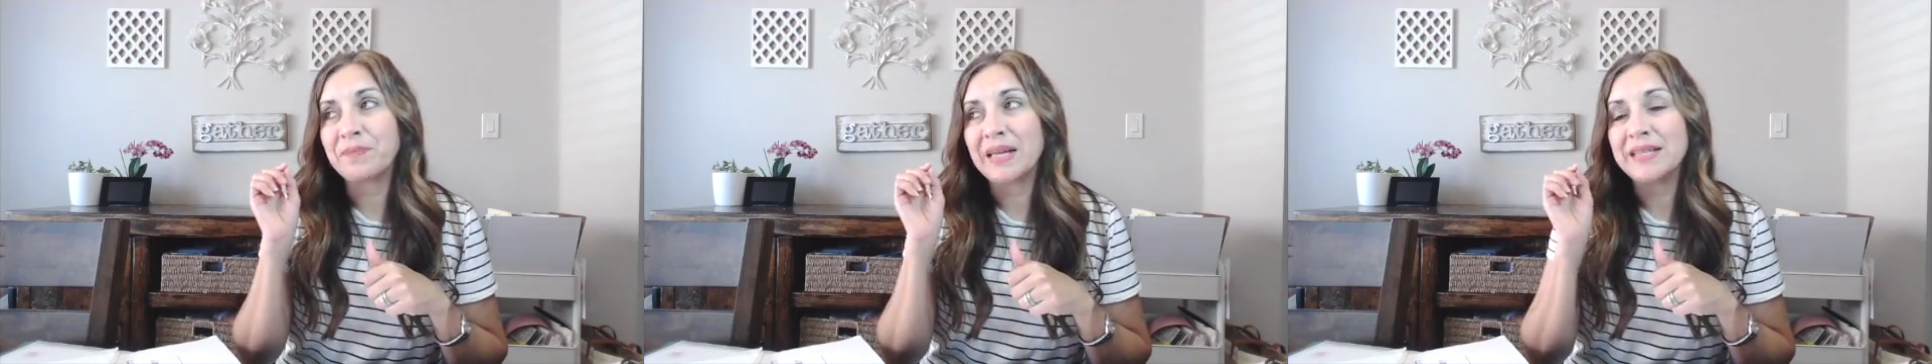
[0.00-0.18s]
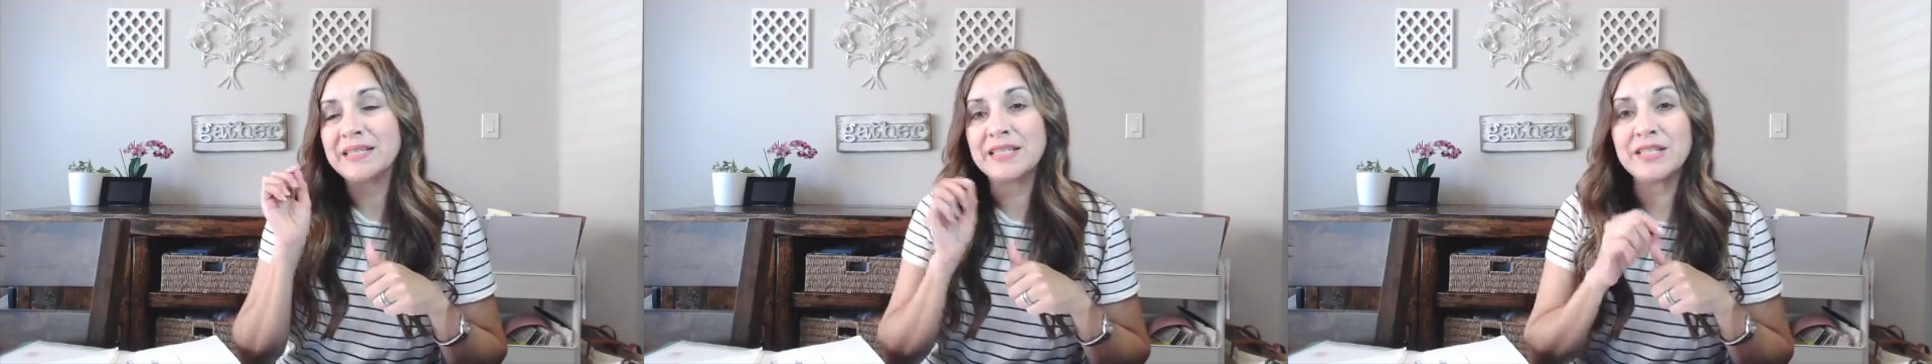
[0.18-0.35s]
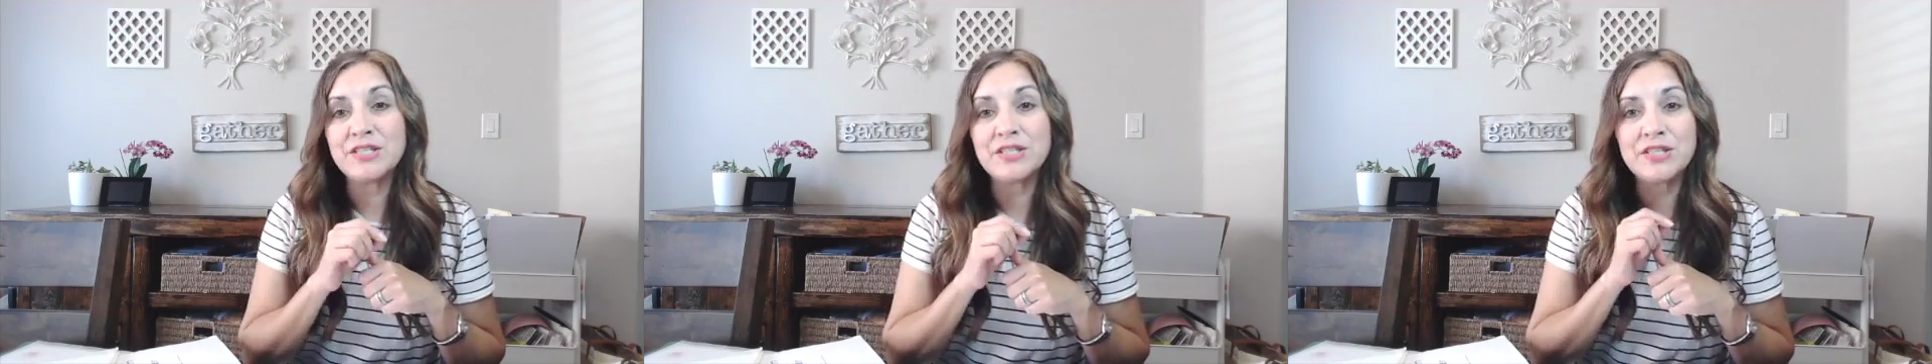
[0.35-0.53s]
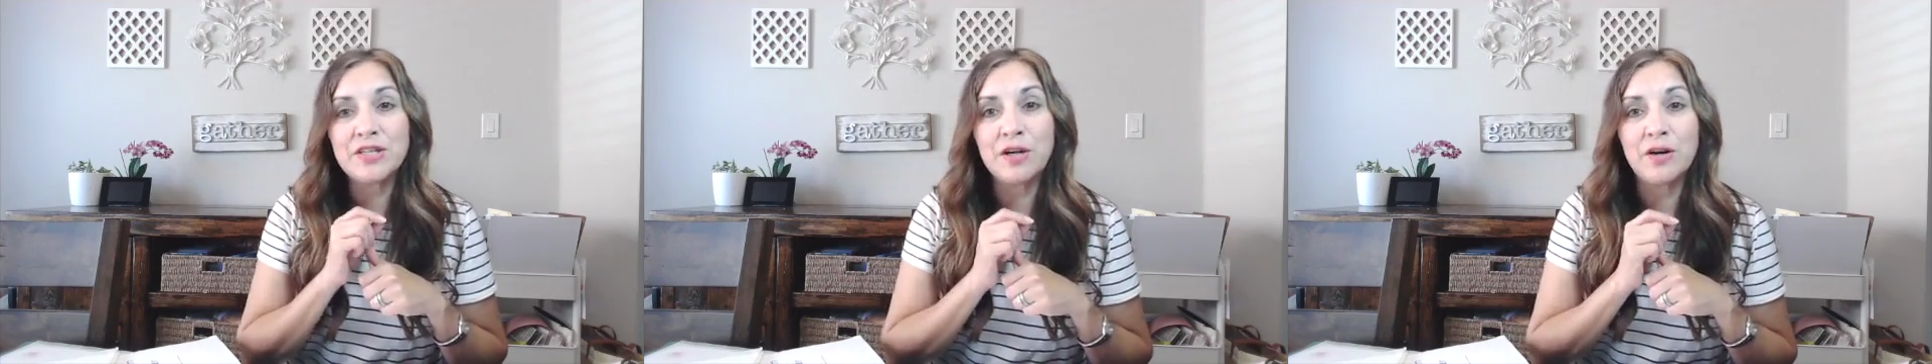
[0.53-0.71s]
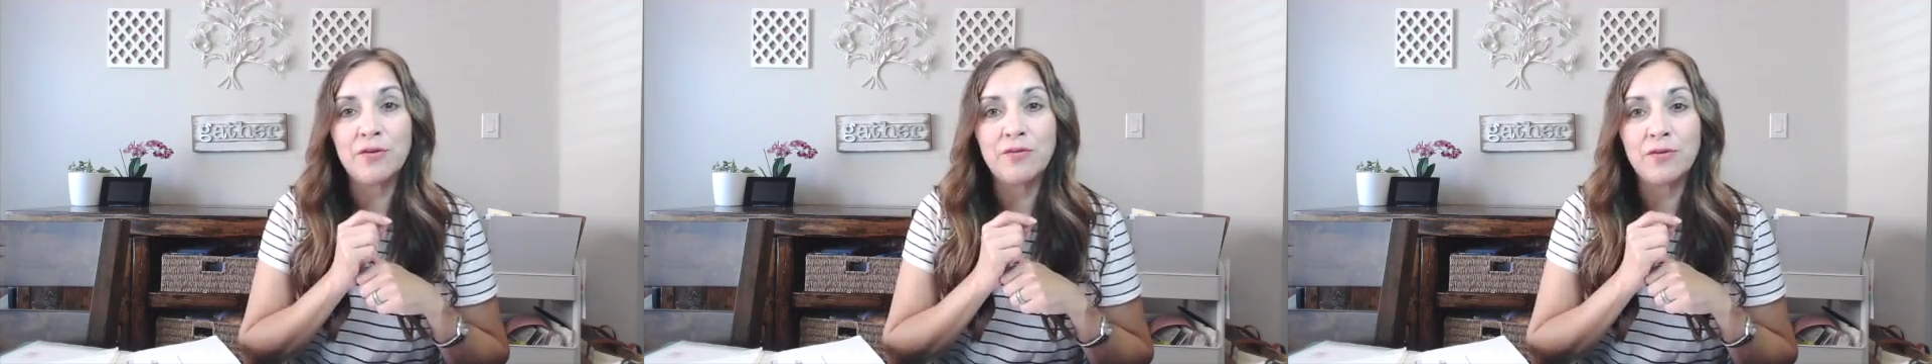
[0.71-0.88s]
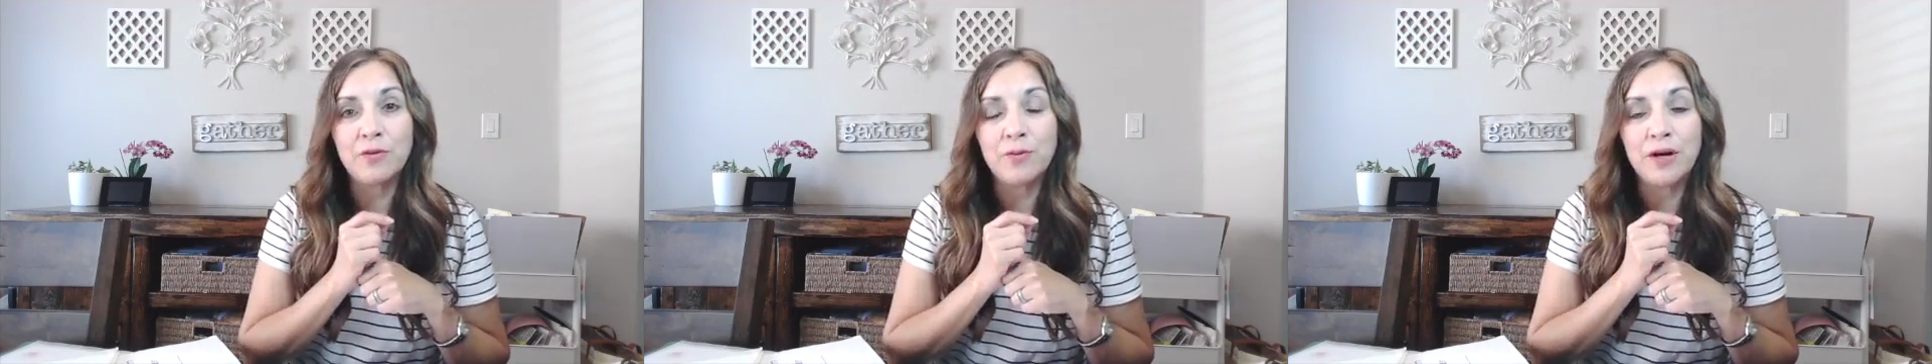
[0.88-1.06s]
Ditch the
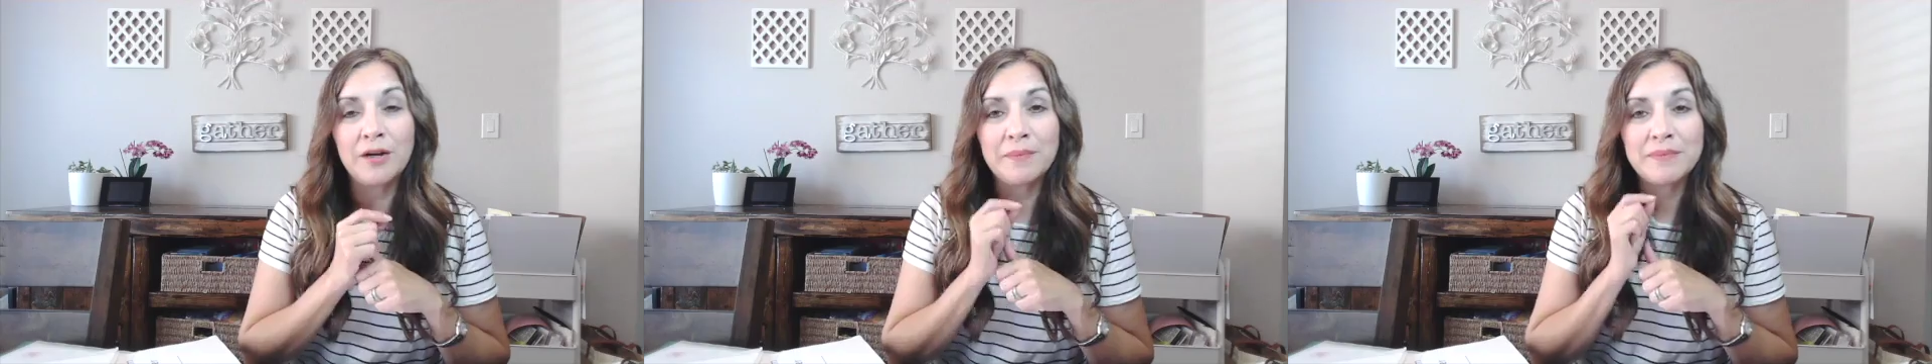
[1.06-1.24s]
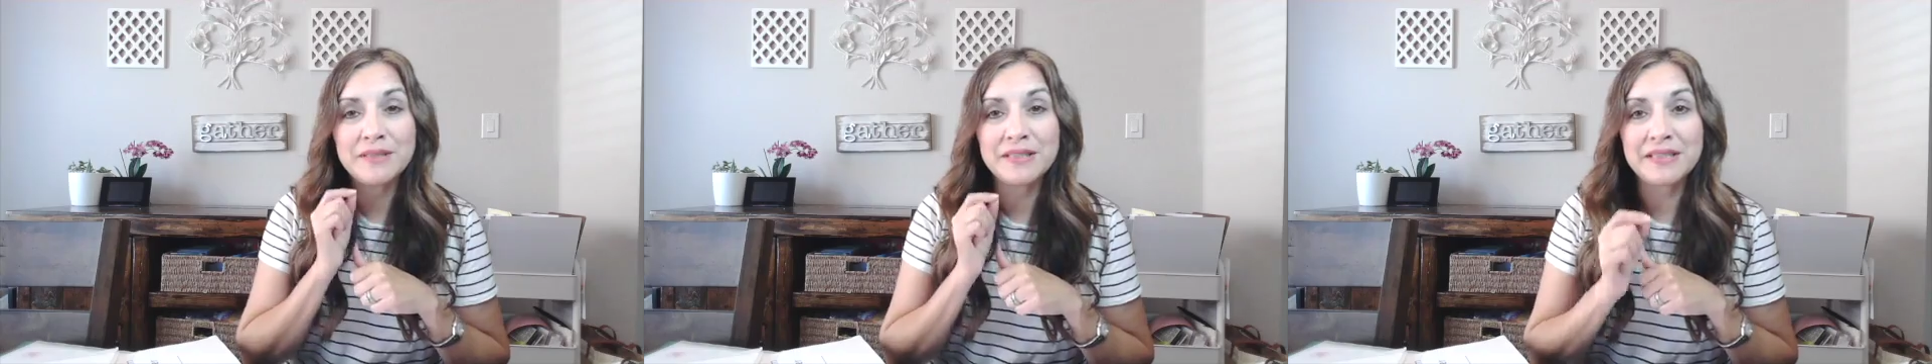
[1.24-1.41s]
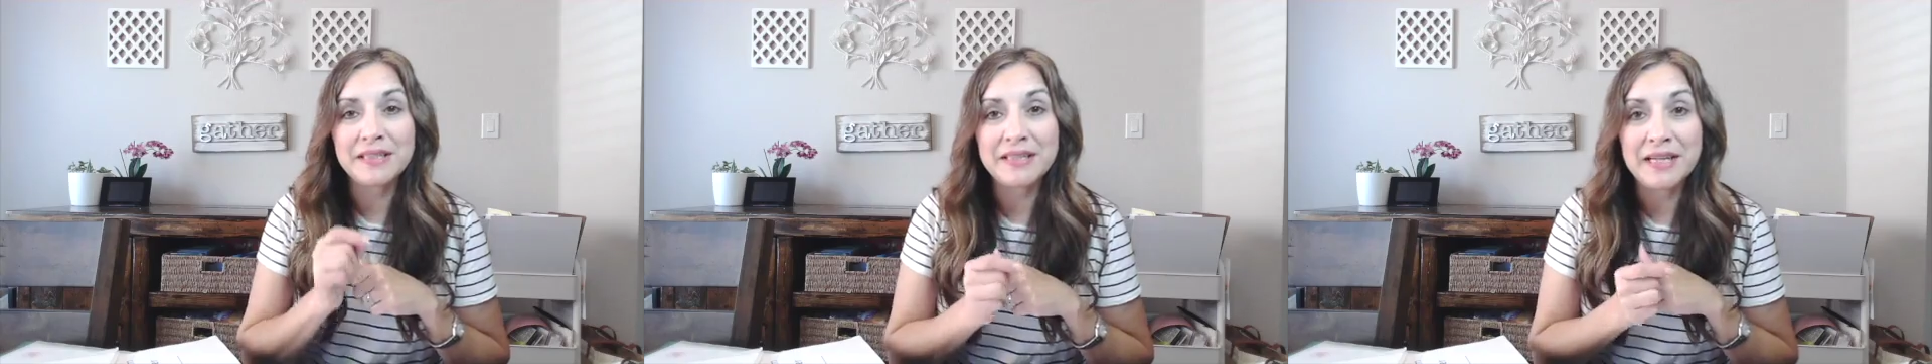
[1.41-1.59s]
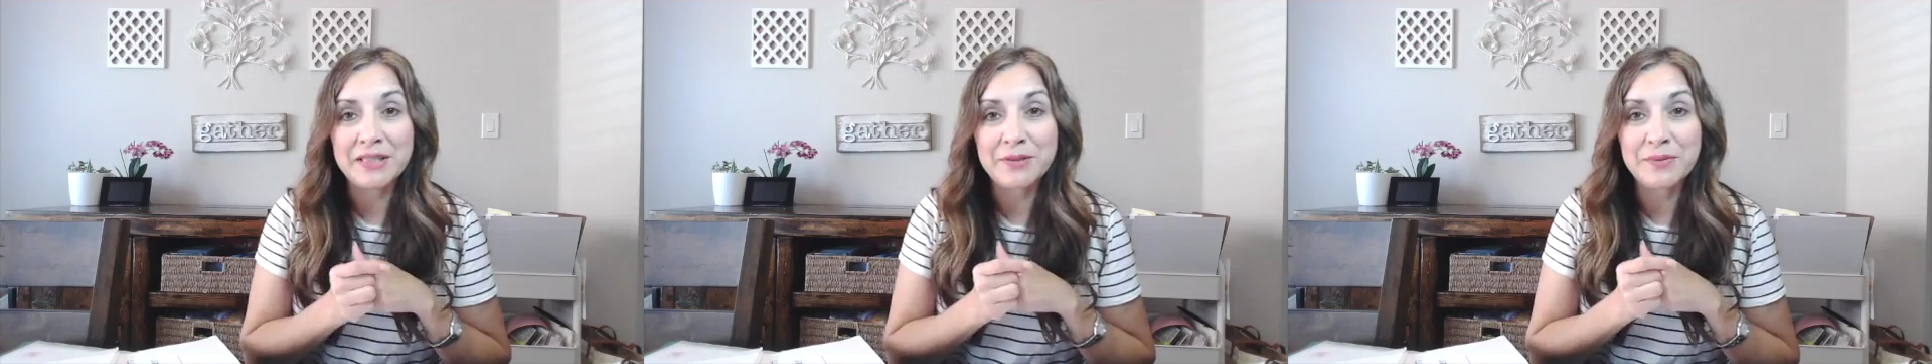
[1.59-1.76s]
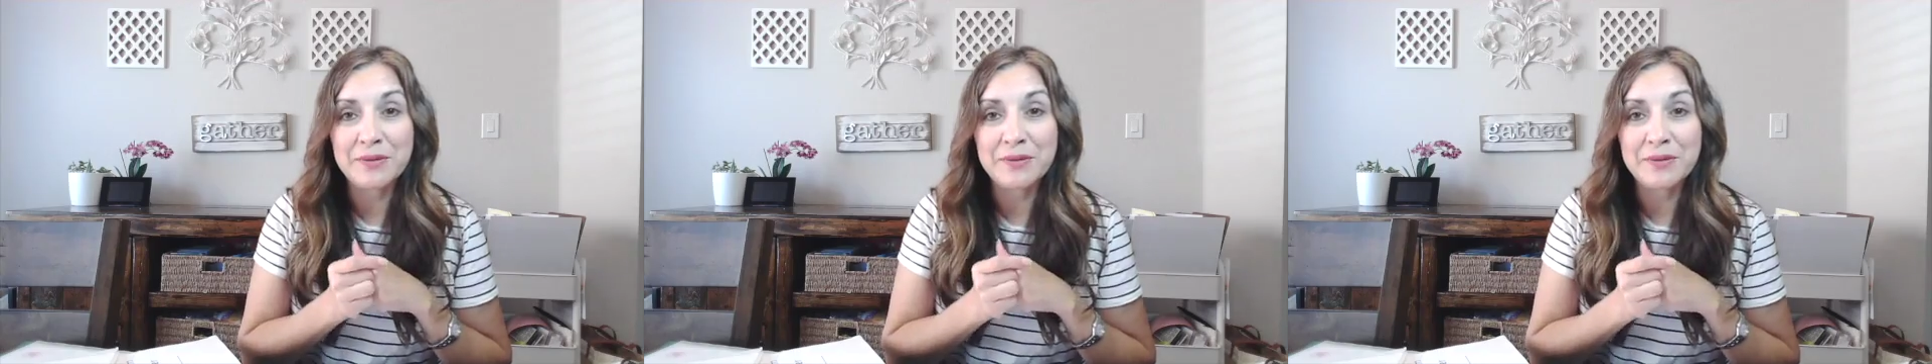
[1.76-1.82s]
Overwhelm to Connect